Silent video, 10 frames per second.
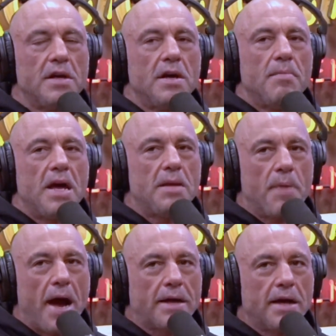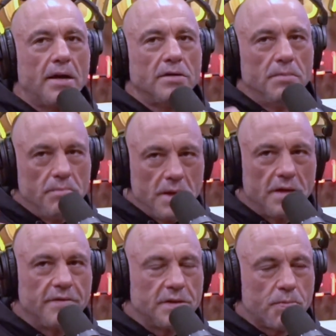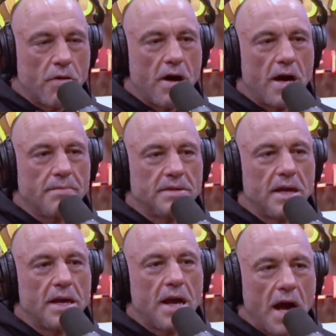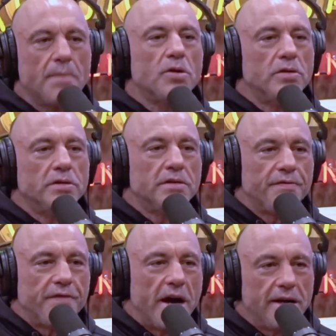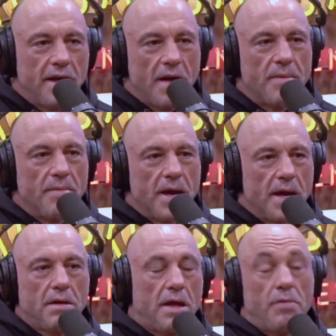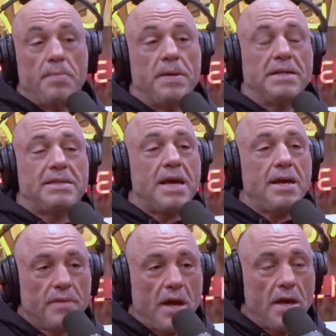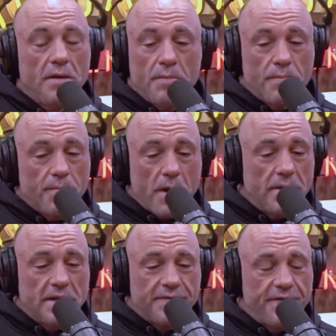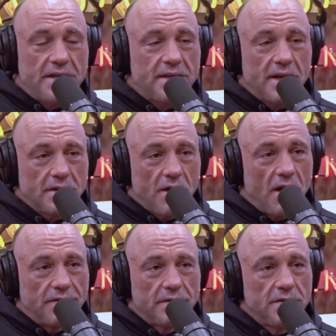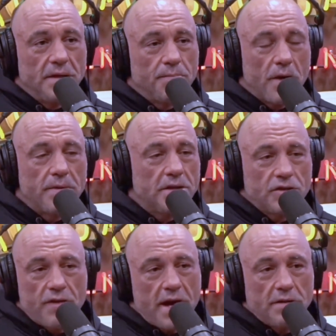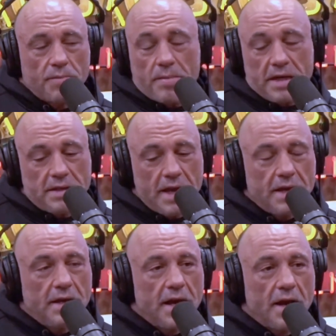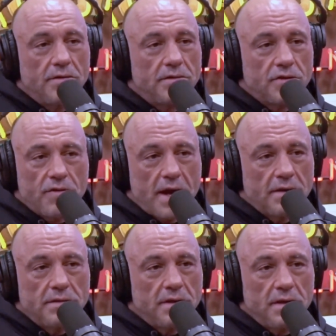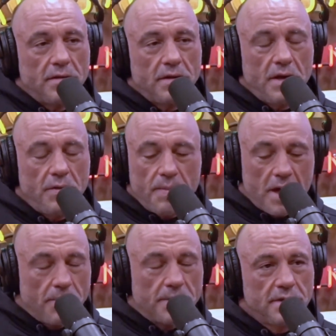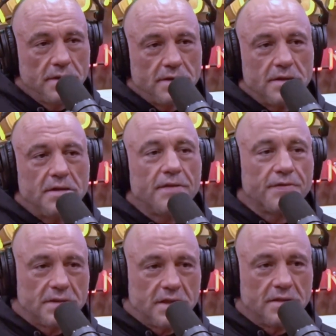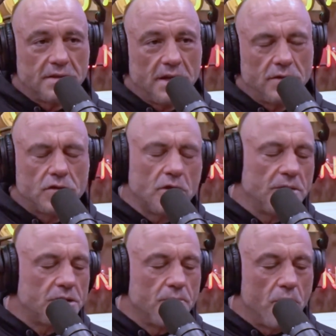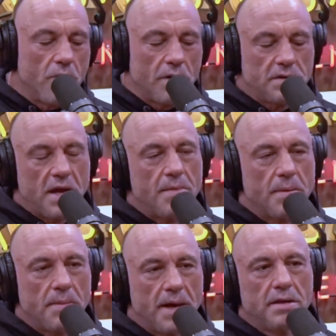Manny Pacquiao in the middle of his prime said, "I am going to fight MMA." That would be insane, and you'd probably get his face kicked off probably get strangled, probably get taken down, strangled, and he would be helpless. It's a different skill set. There's so much more to MMA.